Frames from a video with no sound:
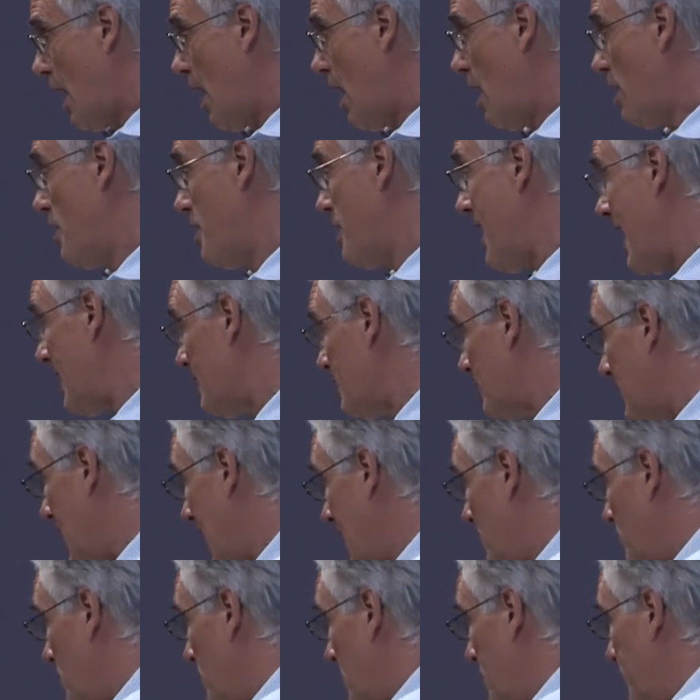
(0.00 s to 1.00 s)
That
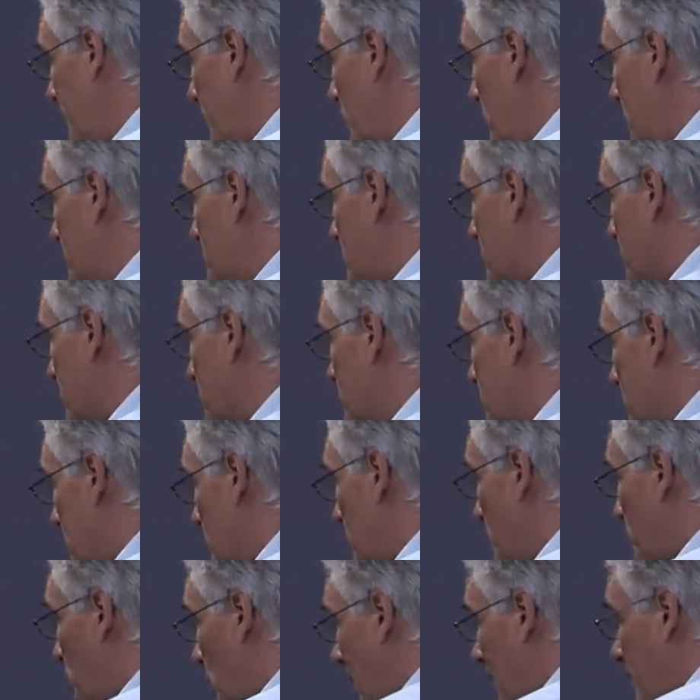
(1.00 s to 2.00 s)
can be, for instance, in the
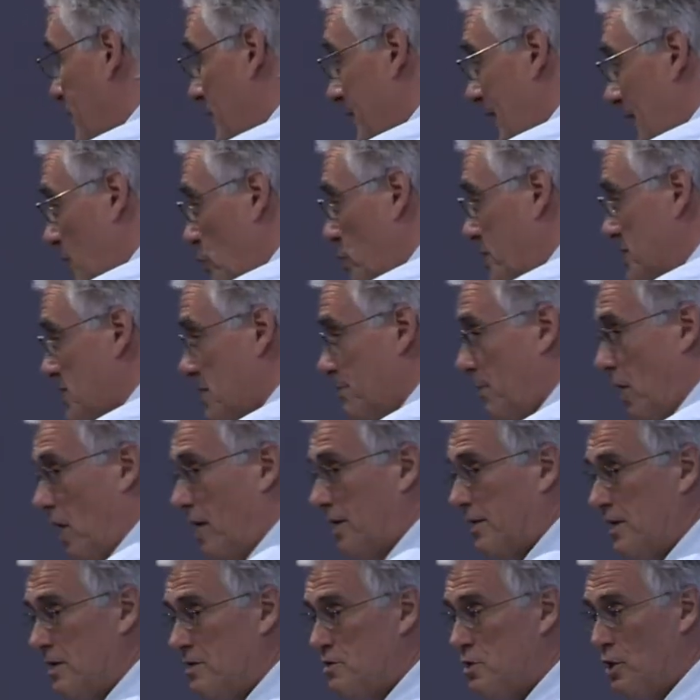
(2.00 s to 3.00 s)
private equity
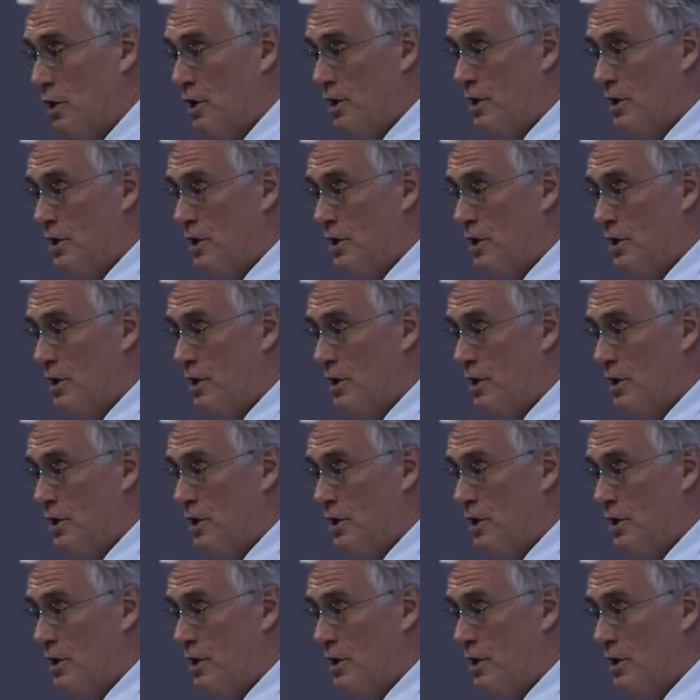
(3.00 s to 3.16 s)
market,